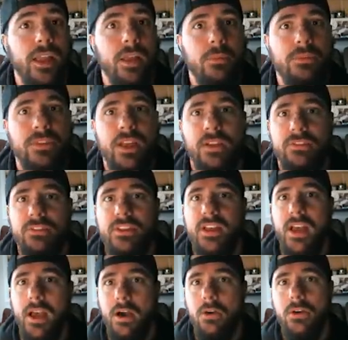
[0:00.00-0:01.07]
game was actually
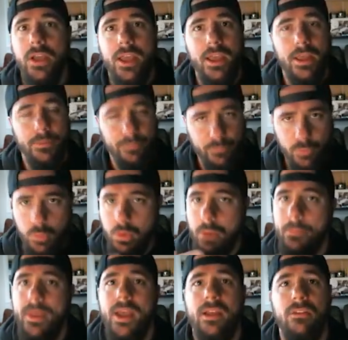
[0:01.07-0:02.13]
a hell game. We
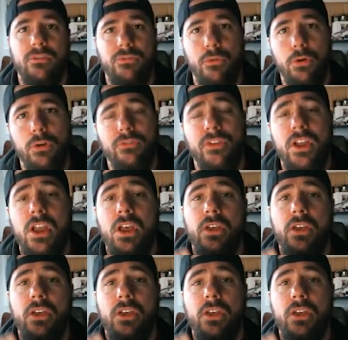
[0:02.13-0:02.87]
went back and forth.